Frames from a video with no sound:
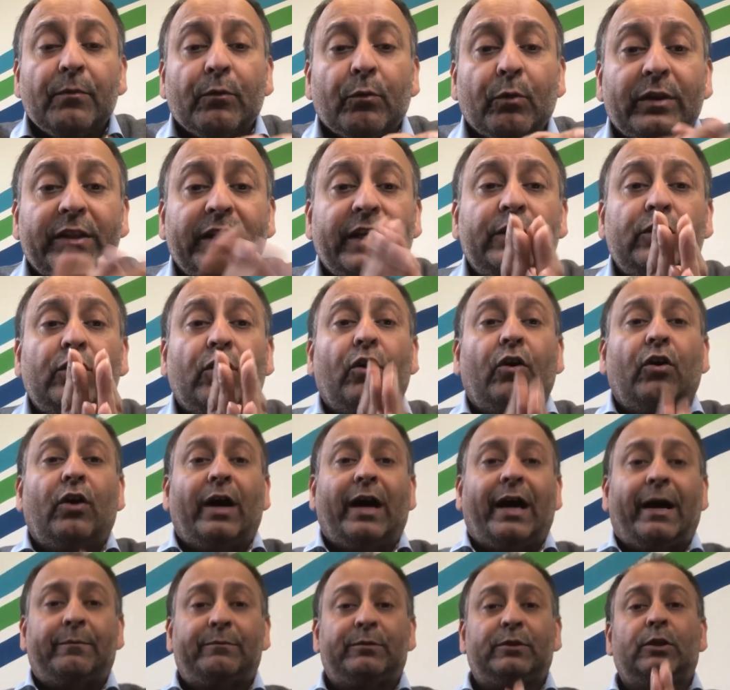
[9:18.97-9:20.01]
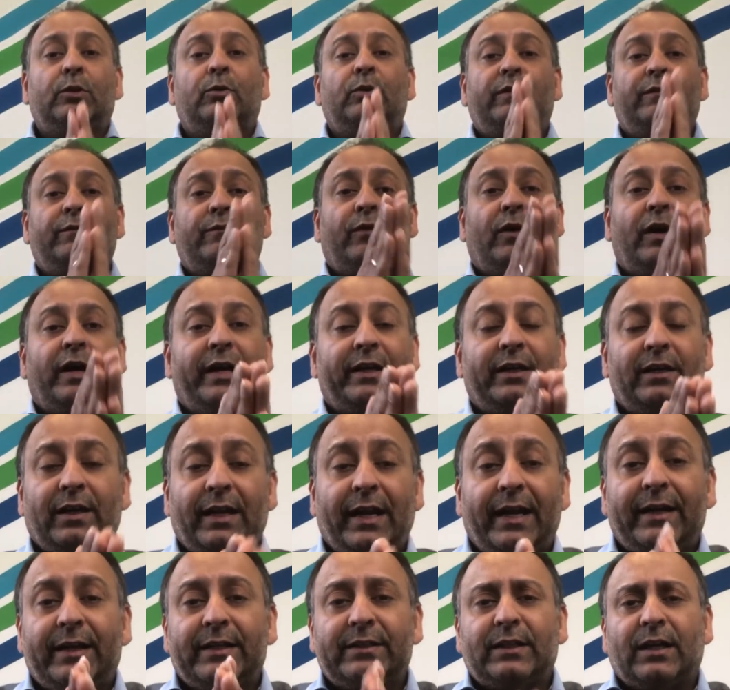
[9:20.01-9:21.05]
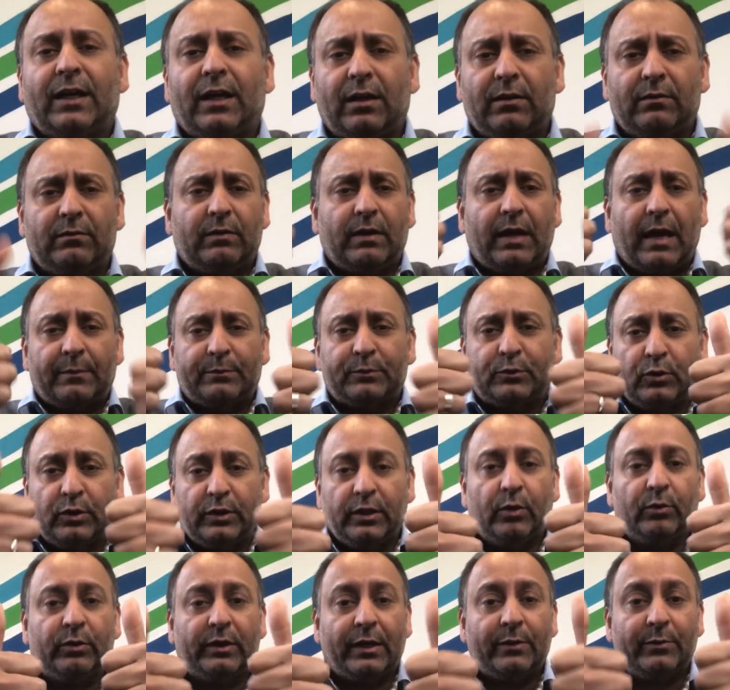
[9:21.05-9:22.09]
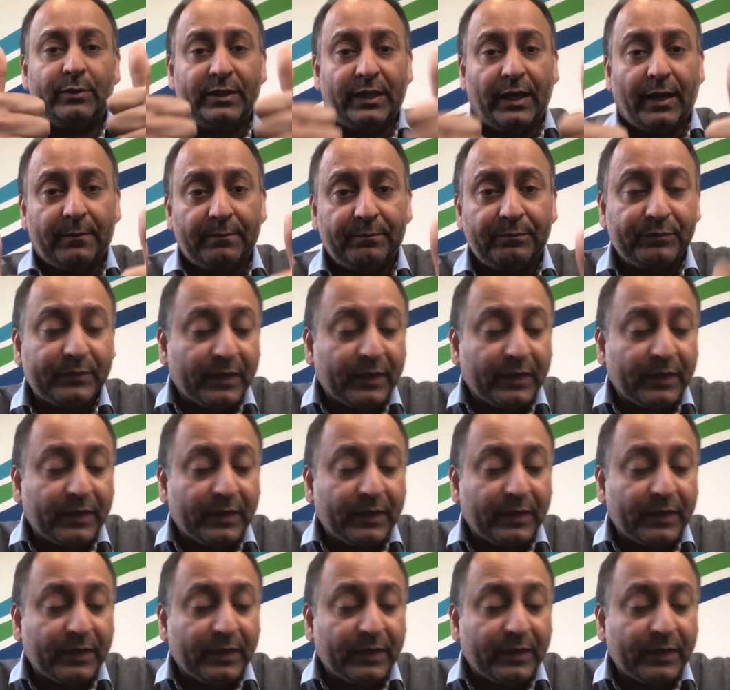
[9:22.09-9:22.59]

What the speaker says: Well, then you're absolutely fine. Lenders are absolutely okay with that.